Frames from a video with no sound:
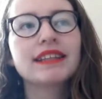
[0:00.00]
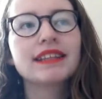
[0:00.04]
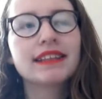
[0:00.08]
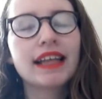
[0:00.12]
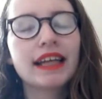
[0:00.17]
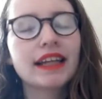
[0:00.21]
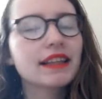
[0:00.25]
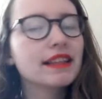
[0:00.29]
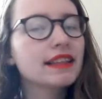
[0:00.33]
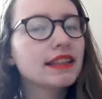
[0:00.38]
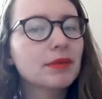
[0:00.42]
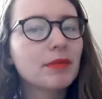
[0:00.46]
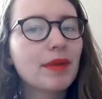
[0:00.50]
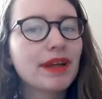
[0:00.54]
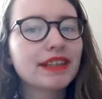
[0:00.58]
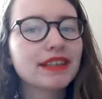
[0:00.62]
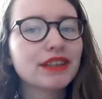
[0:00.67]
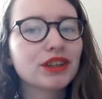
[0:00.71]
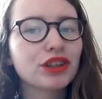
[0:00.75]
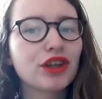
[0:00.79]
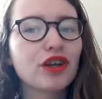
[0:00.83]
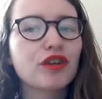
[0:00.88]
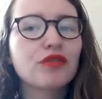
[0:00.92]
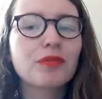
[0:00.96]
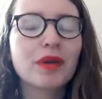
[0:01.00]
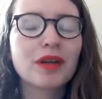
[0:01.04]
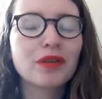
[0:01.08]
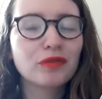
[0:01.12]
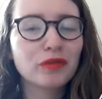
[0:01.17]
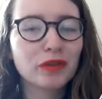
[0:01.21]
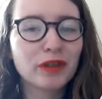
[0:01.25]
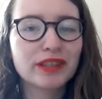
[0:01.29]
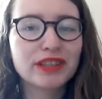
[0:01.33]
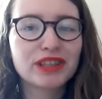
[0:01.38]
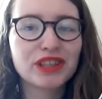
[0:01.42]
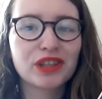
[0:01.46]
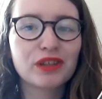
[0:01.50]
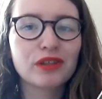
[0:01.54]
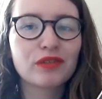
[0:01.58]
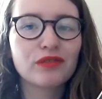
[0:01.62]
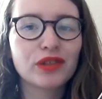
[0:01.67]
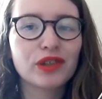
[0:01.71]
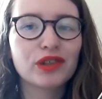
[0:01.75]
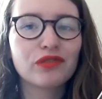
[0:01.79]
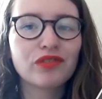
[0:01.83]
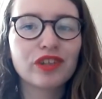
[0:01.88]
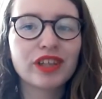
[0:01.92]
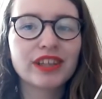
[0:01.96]
second semester of my first year
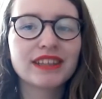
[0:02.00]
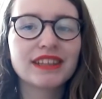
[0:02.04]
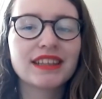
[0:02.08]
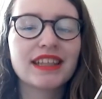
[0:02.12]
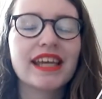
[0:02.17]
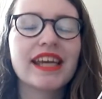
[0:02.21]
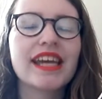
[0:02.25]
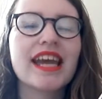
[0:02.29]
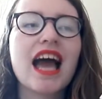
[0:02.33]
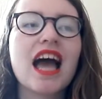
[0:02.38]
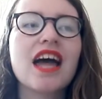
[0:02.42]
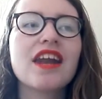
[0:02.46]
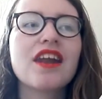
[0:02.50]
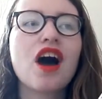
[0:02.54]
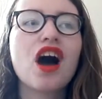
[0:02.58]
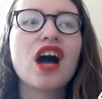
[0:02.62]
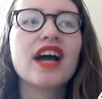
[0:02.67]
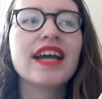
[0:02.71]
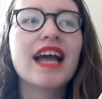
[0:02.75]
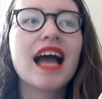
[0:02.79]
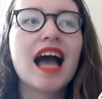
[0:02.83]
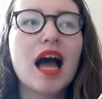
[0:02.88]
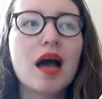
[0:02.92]
of university, and I